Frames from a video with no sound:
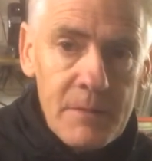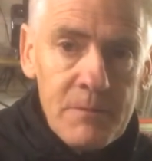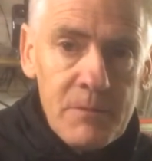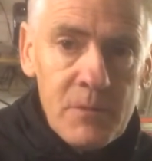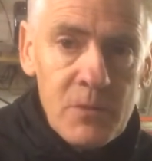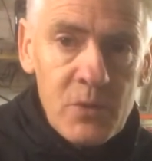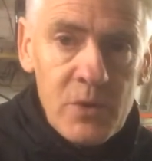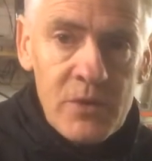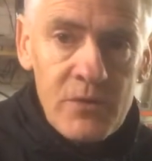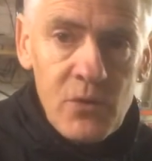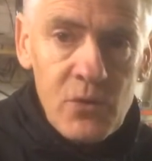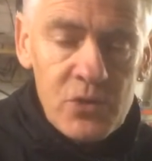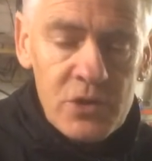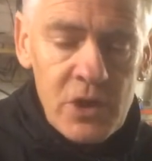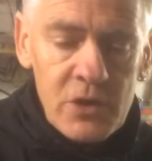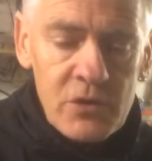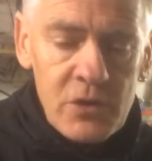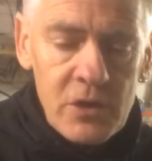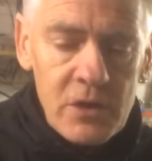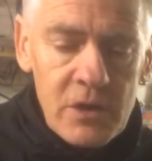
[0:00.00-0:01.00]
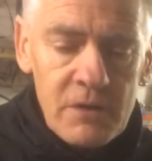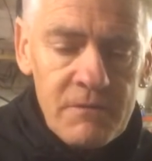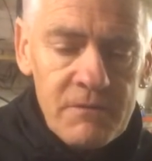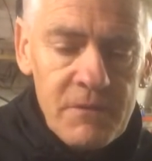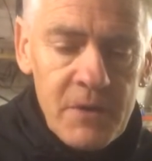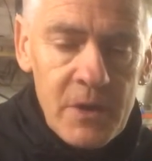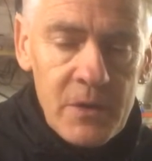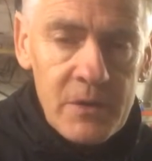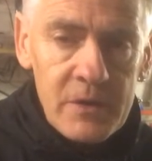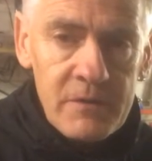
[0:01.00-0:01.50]
we've also got a
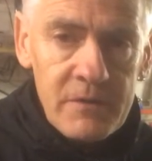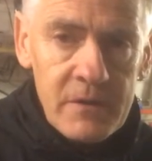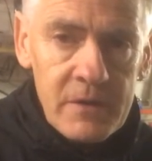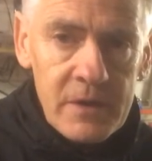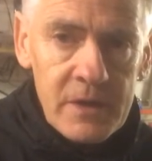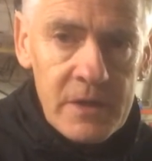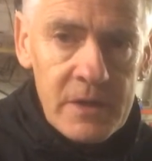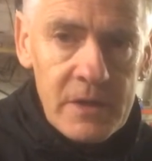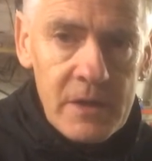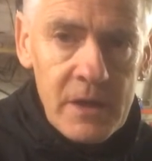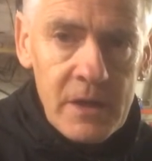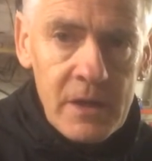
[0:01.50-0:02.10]
very